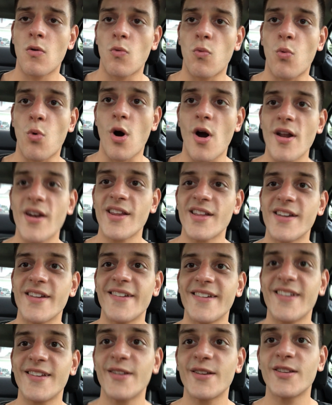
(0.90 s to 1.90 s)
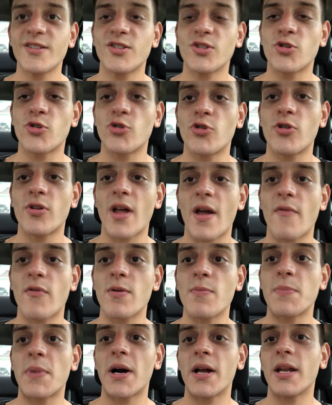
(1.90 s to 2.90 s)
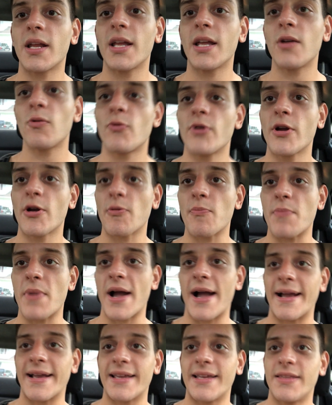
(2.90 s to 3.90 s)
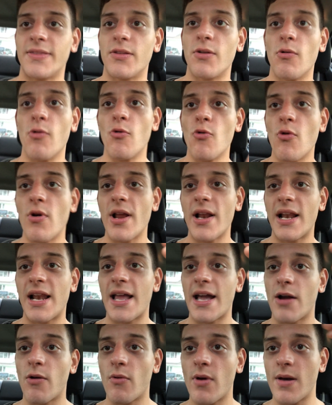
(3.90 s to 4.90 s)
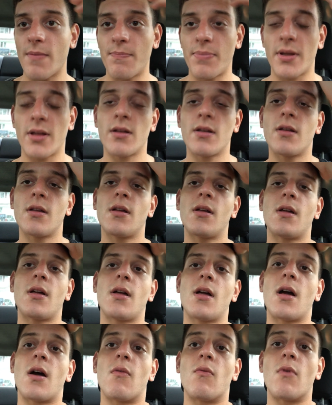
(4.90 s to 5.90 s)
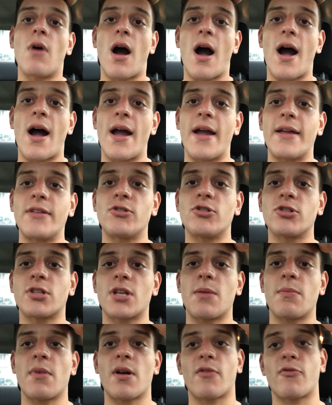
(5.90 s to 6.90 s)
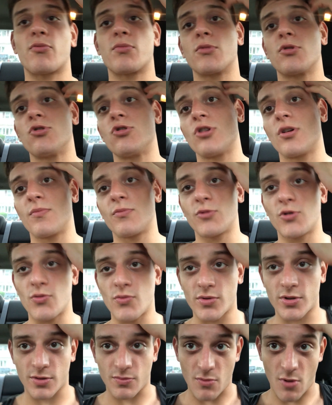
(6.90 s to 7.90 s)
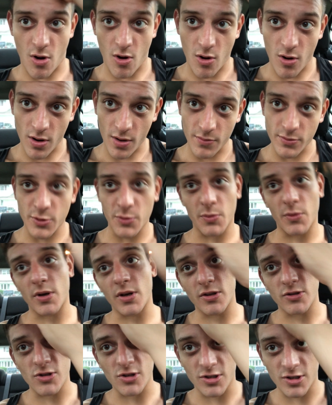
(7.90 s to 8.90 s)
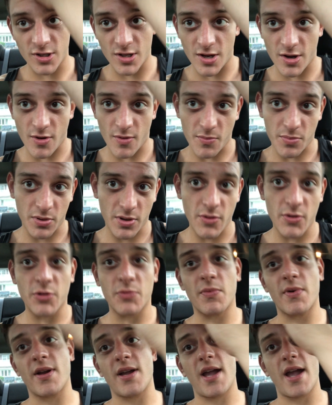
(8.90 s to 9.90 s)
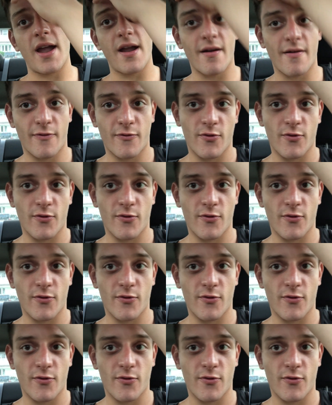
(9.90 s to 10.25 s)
What is good, everybody? We are back in the whip. I just came back from the gym doing some arms. I'm gonna just sit here and play with my hair